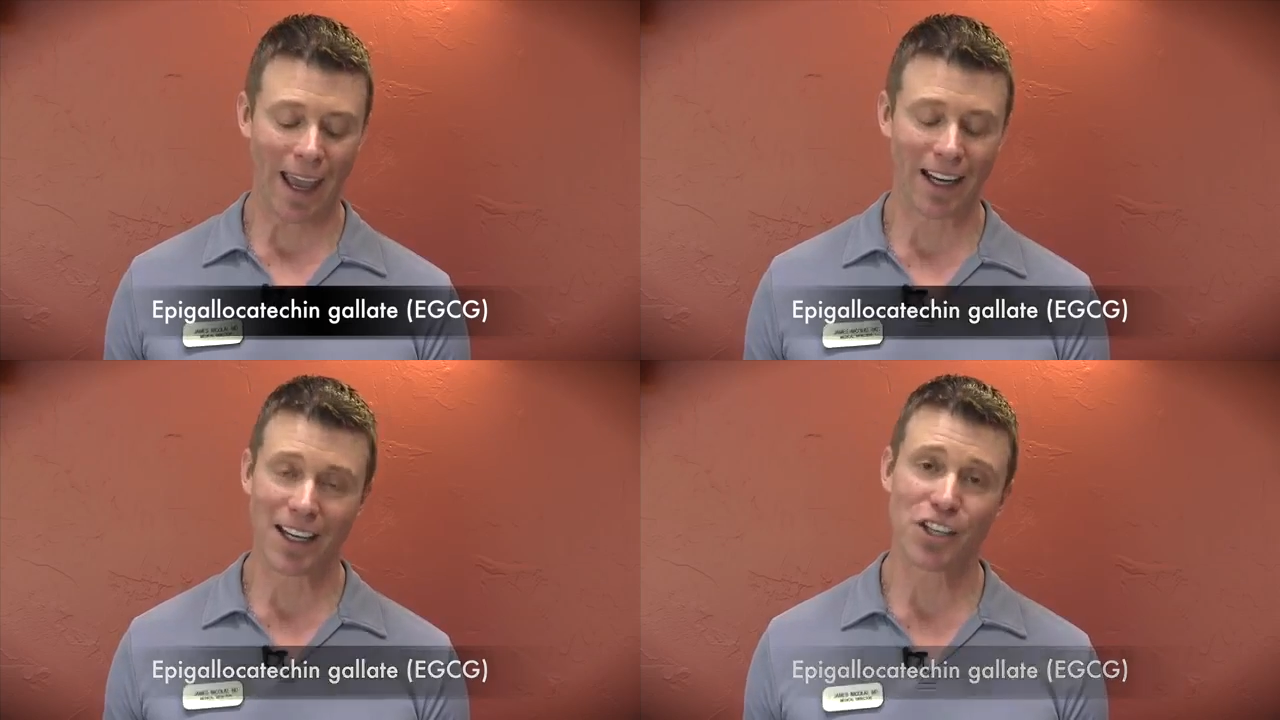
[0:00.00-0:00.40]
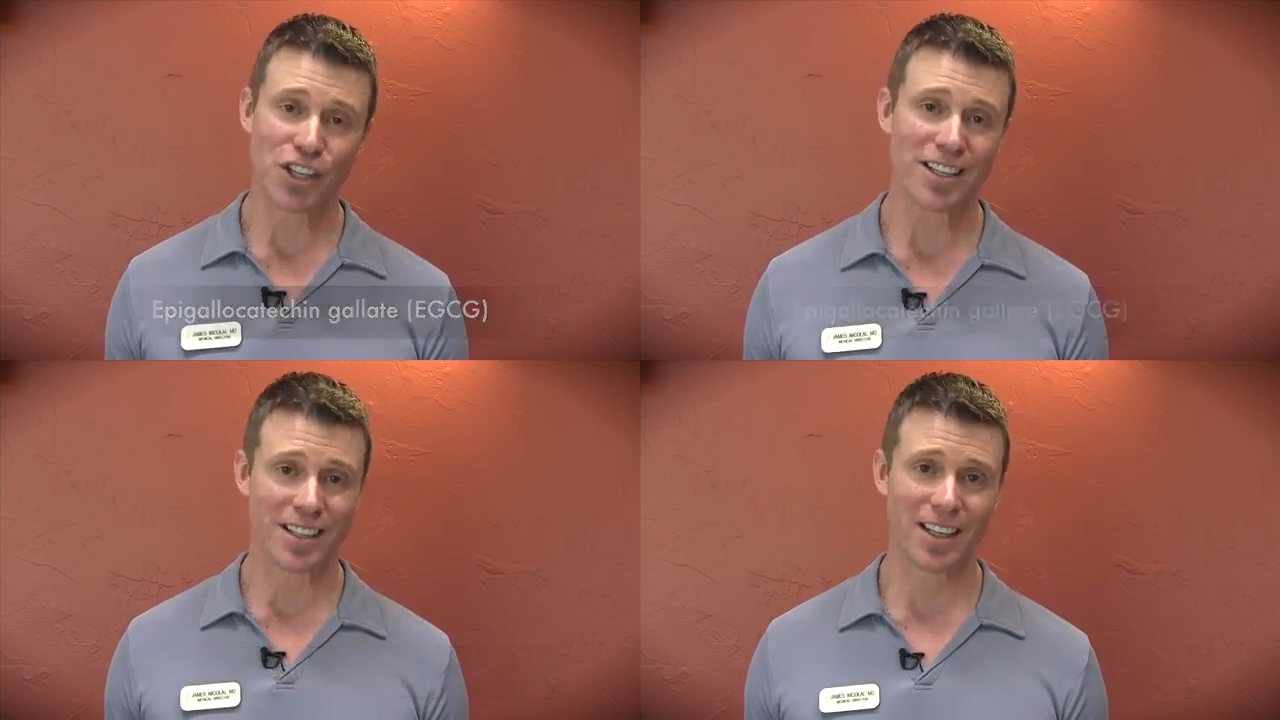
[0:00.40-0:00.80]
And
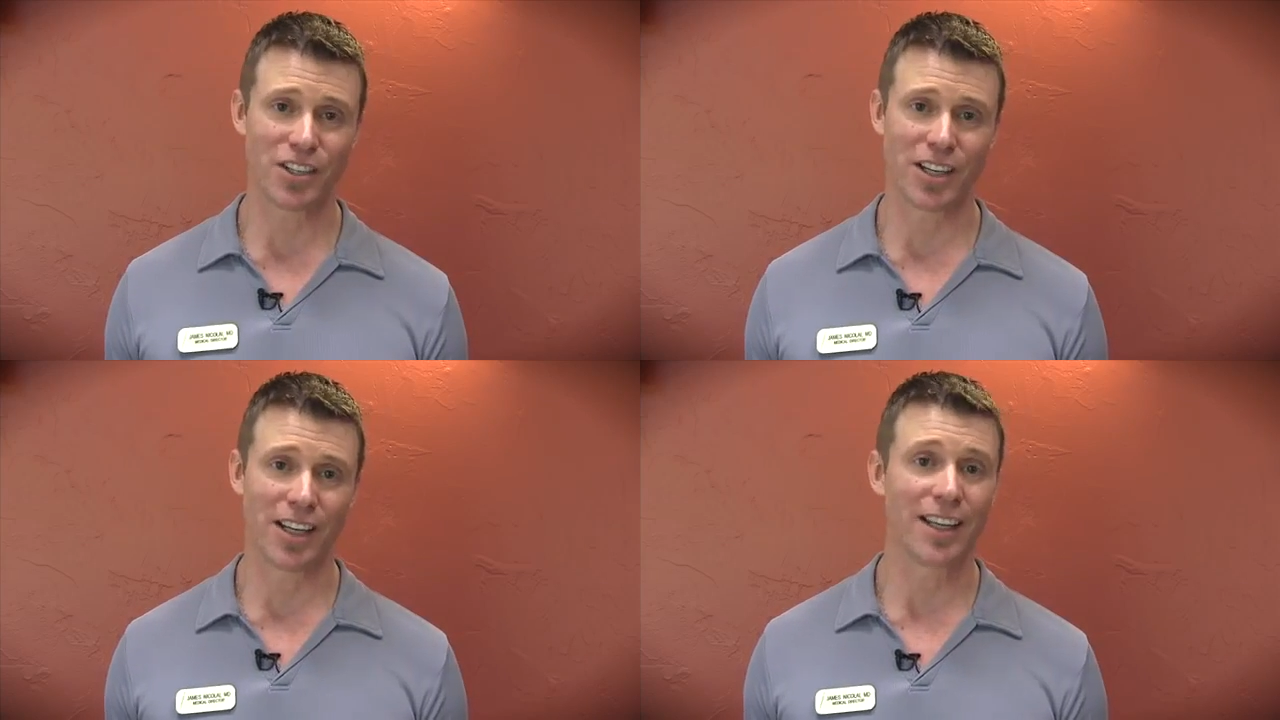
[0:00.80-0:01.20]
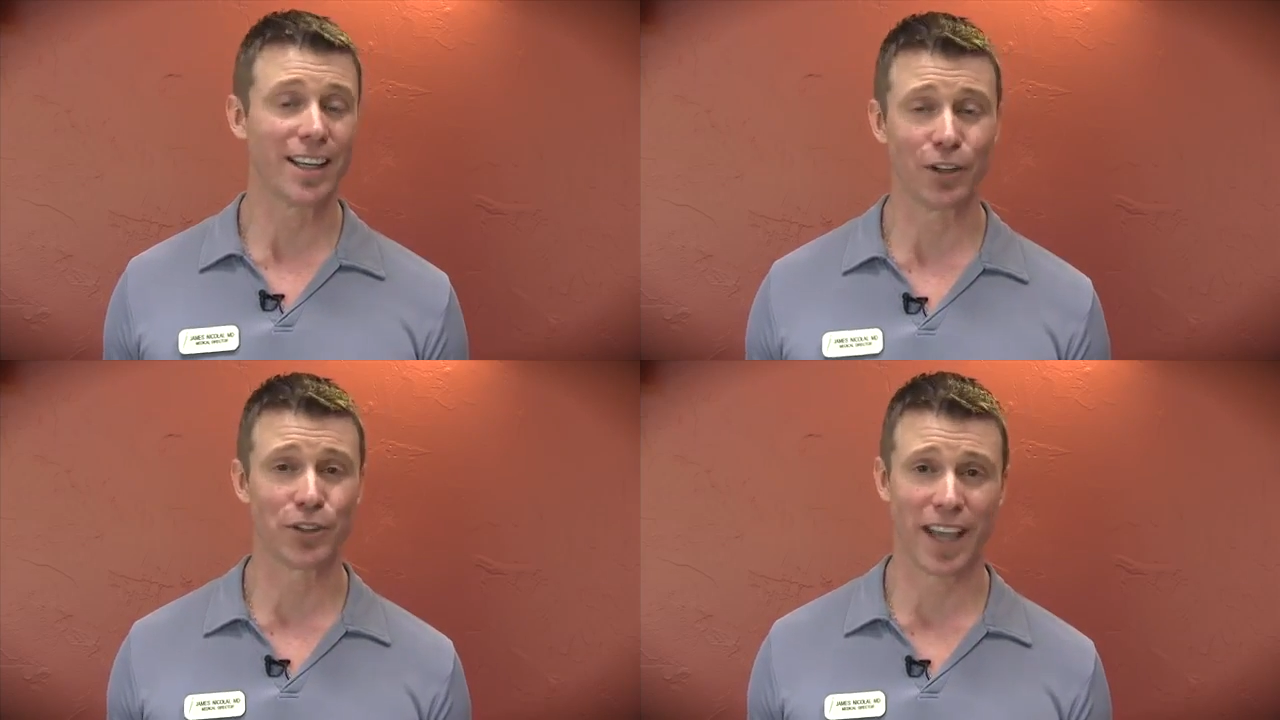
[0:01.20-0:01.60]
EGCG
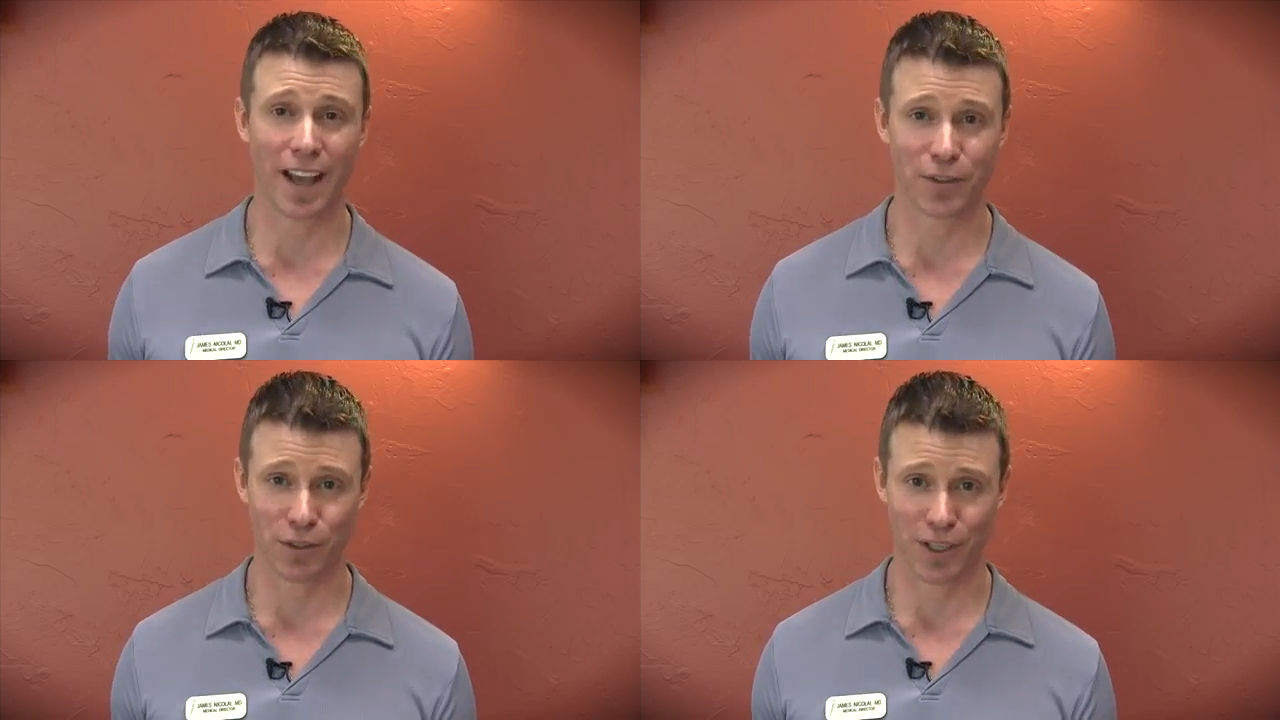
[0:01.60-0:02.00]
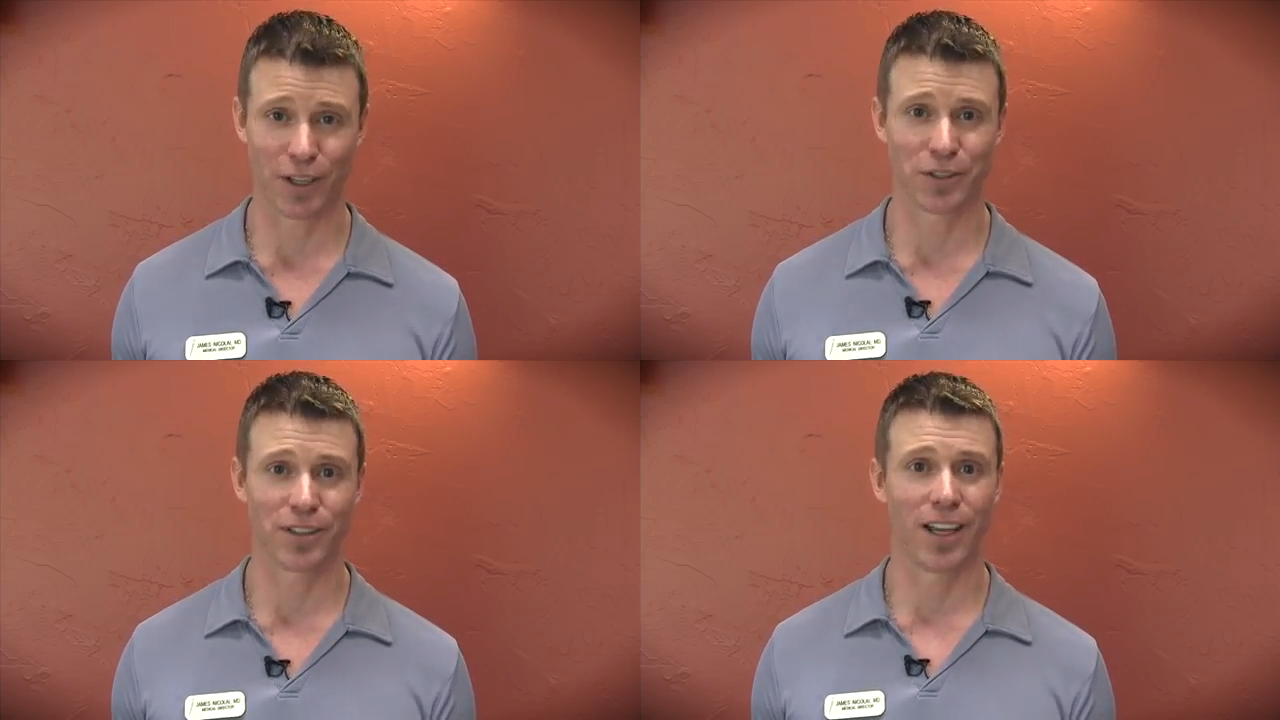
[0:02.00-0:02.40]
kills cancer
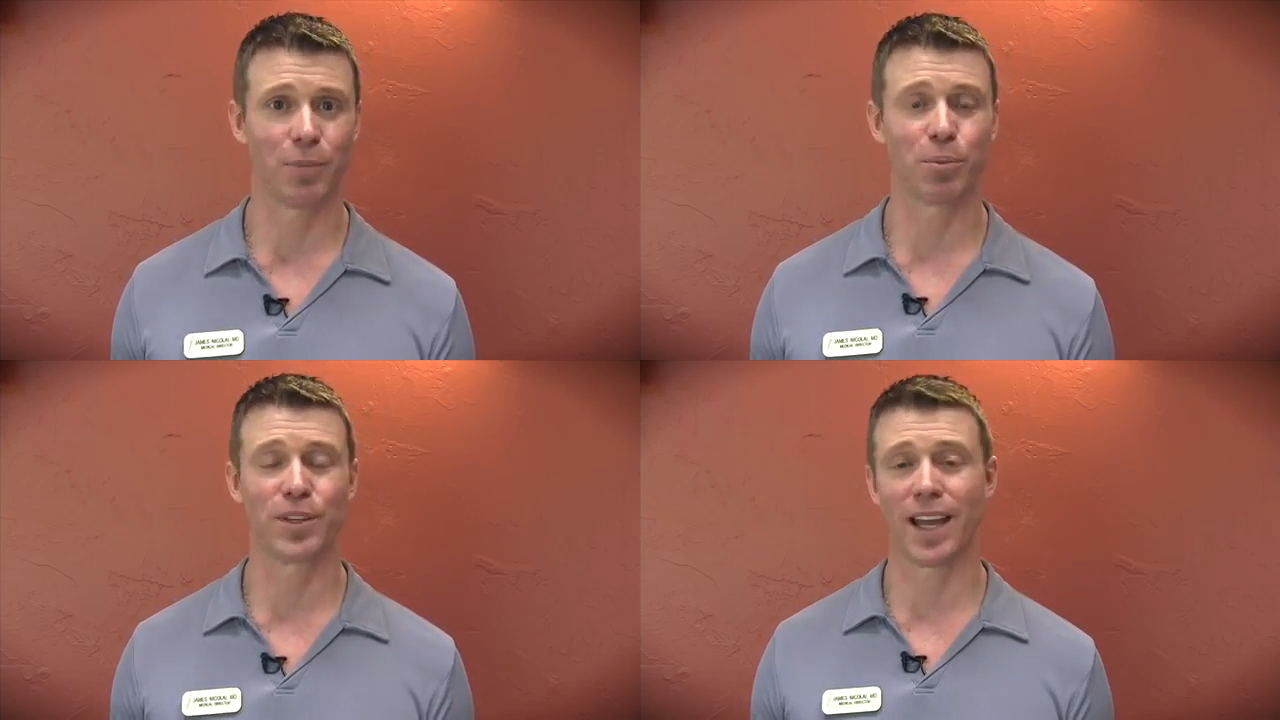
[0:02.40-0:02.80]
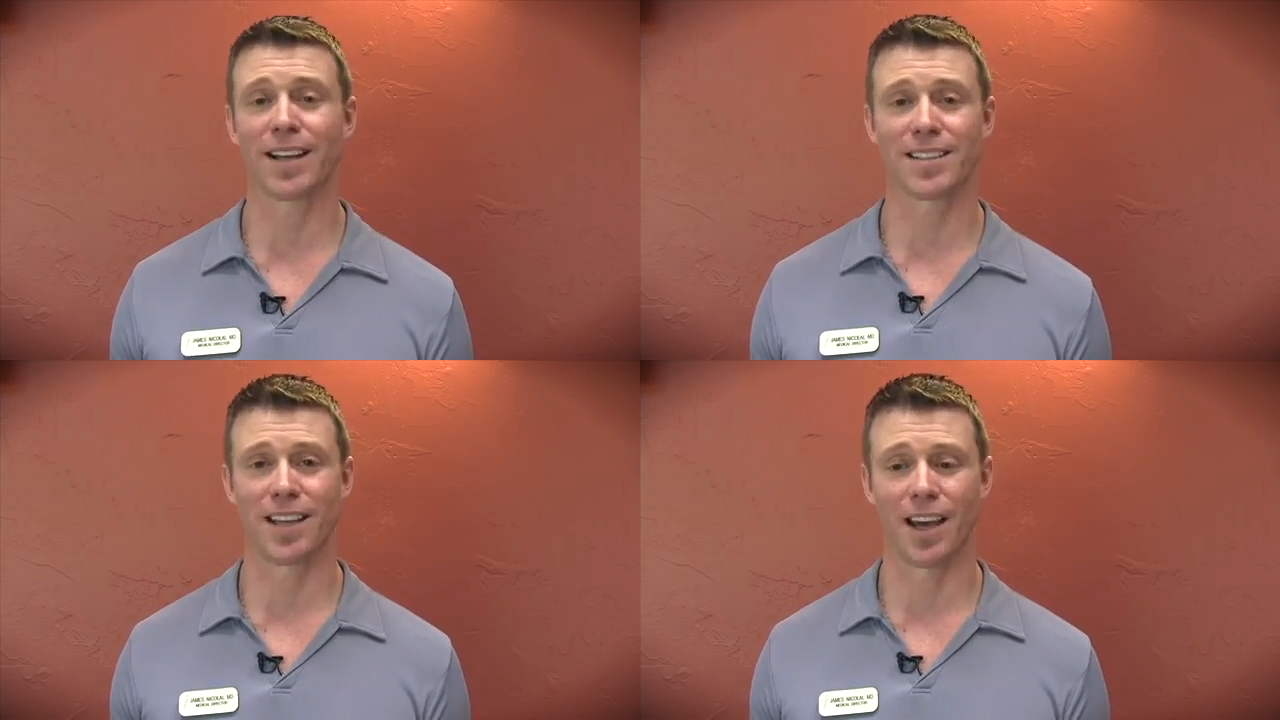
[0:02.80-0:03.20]
cells and
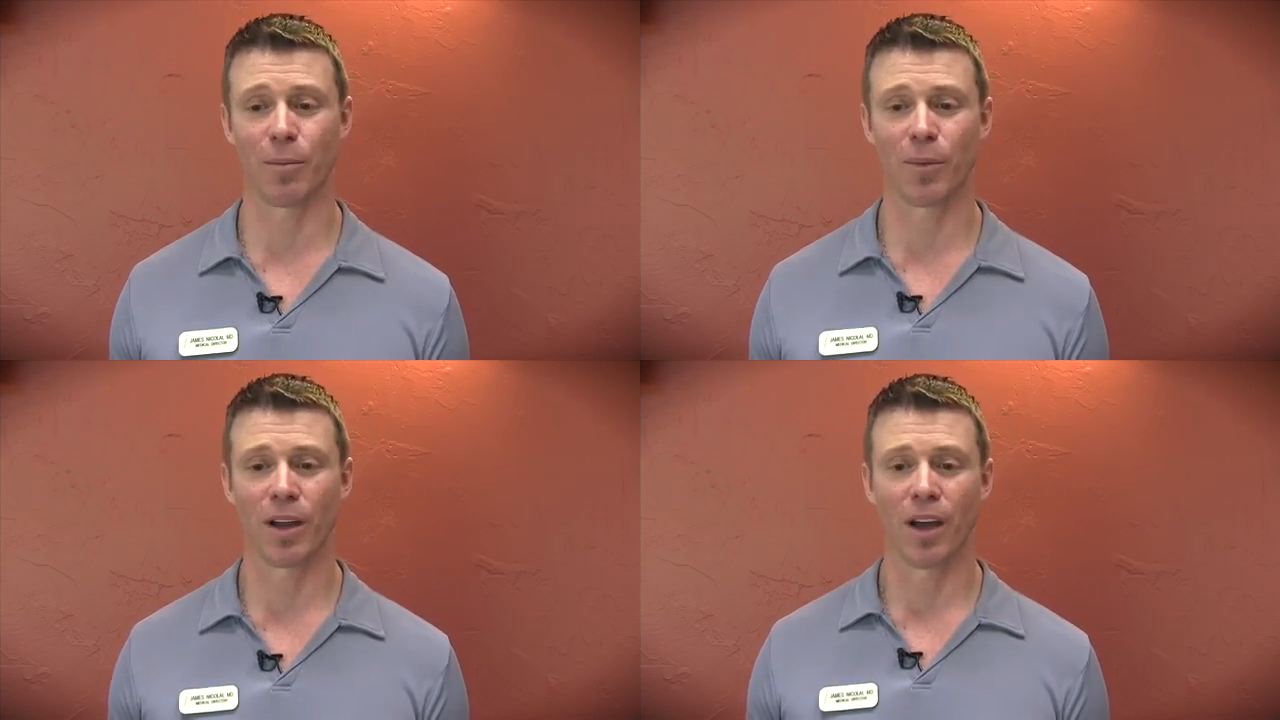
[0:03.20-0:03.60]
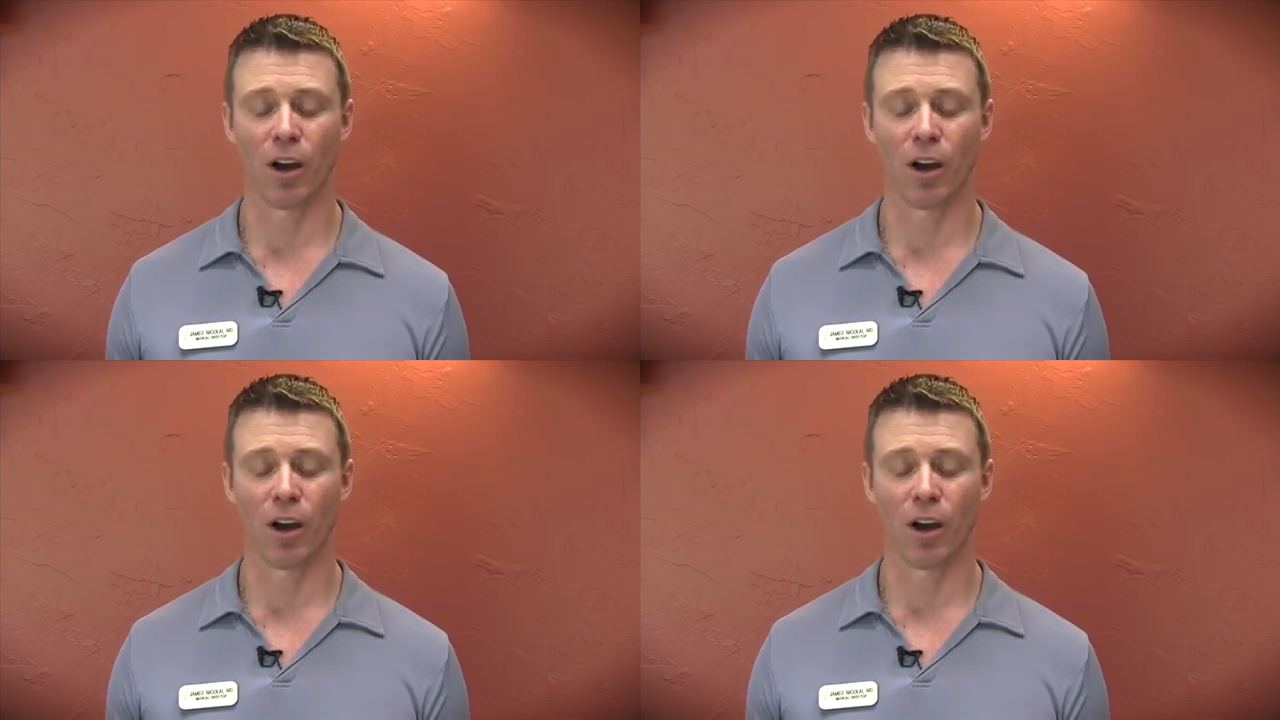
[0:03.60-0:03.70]
protects them,